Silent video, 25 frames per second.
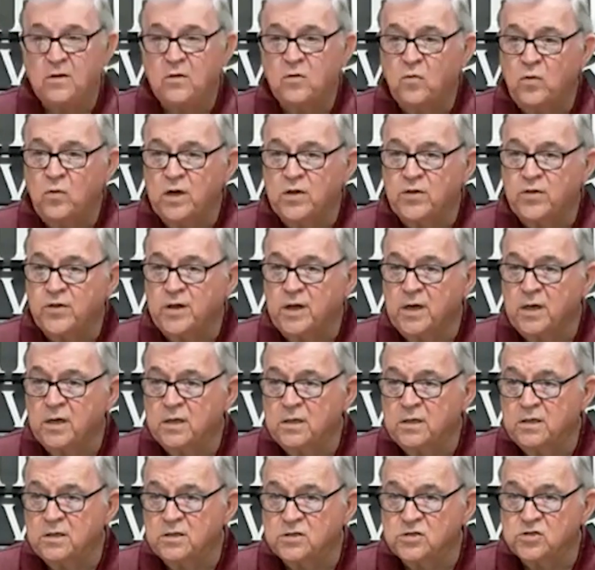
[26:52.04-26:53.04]
with the
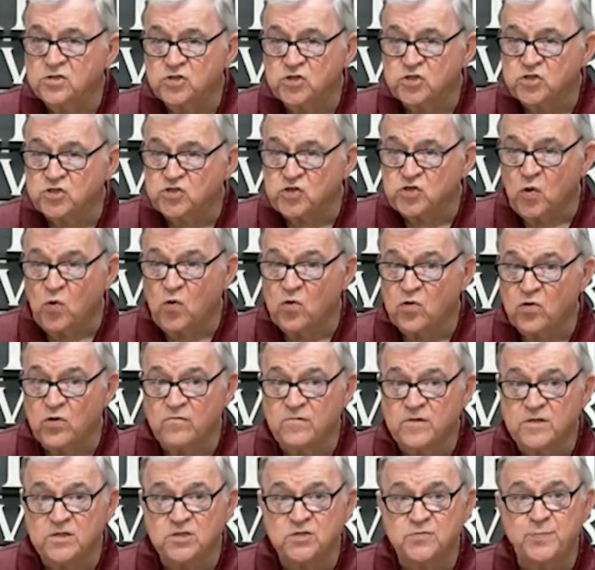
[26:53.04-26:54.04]
sword
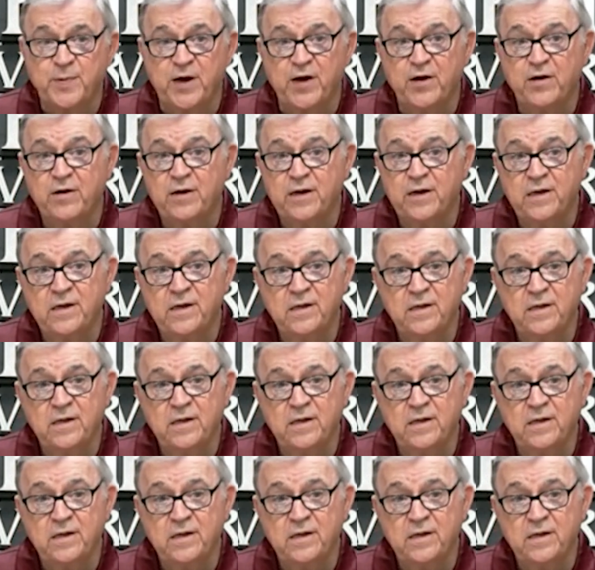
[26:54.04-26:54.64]
of the Spirit,